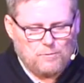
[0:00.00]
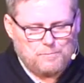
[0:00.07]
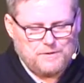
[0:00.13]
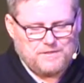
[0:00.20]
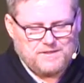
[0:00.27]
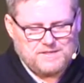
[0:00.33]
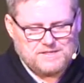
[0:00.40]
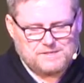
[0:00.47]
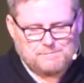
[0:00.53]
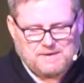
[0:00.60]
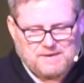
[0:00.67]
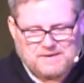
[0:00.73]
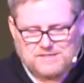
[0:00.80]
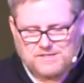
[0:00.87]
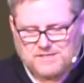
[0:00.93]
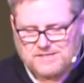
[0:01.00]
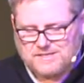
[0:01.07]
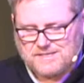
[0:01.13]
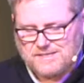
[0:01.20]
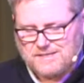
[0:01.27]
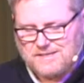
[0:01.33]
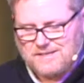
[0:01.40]
open these
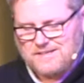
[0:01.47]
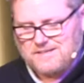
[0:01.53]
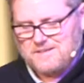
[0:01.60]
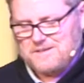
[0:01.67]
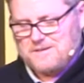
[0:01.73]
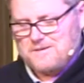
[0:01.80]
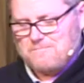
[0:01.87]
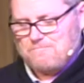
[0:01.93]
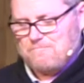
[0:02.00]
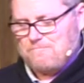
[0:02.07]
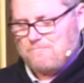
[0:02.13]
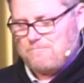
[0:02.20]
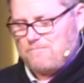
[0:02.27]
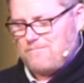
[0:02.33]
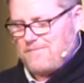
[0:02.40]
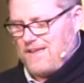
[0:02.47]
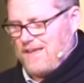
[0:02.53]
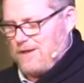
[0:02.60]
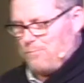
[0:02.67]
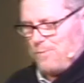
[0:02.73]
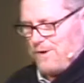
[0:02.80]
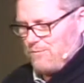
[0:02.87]
pages,
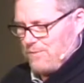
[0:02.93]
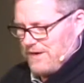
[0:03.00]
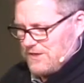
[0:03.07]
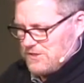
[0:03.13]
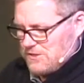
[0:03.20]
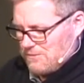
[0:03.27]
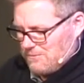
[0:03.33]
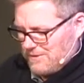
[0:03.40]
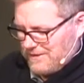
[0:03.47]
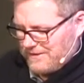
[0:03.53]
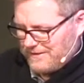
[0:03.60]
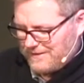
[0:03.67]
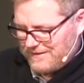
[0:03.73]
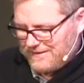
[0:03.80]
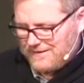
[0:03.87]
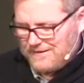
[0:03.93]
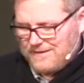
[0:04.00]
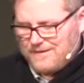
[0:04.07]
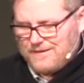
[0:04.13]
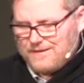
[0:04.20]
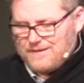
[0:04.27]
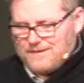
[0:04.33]
and we read your word,
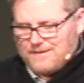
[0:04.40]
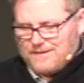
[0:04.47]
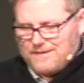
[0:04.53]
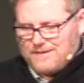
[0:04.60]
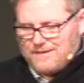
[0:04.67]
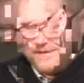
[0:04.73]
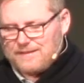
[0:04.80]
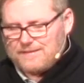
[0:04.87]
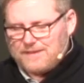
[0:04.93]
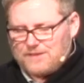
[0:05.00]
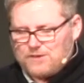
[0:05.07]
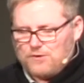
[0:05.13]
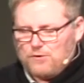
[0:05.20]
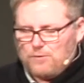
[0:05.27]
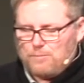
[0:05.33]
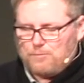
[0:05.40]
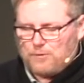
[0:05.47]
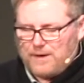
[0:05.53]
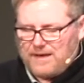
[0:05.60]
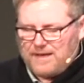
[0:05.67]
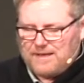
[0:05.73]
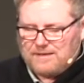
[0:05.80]
God, that you
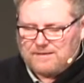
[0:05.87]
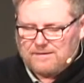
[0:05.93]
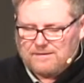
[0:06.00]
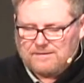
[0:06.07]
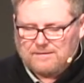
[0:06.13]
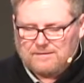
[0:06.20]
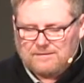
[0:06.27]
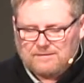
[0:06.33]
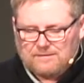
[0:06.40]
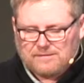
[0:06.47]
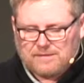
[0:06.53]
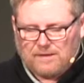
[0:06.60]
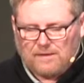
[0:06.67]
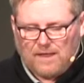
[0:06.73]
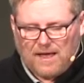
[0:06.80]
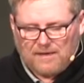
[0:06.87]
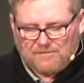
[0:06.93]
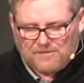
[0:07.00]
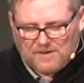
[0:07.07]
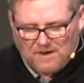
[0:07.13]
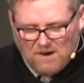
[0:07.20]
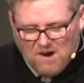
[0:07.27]
bring it to
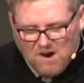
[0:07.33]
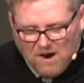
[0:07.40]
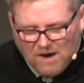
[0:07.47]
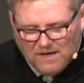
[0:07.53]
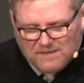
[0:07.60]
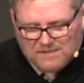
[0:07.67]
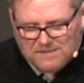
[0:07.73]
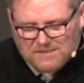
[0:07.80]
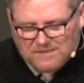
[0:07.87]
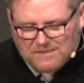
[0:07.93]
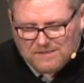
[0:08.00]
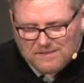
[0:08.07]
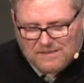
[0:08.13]
life in our hearts.